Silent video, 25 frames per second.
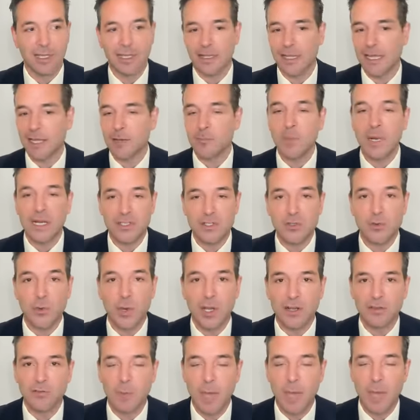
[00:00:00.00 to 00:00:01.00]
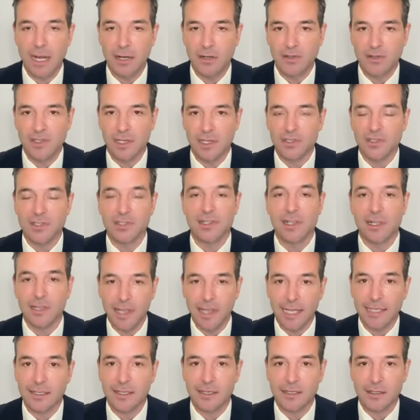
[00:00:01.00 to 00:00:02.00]
administrative matters such as
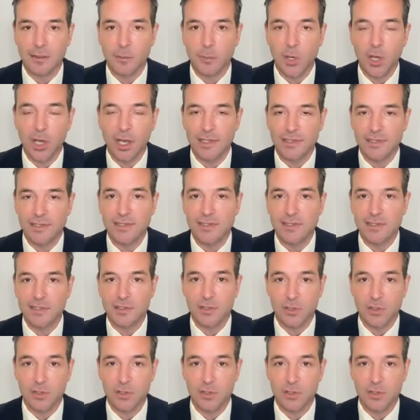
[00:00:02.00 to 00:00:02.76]
collecting deposits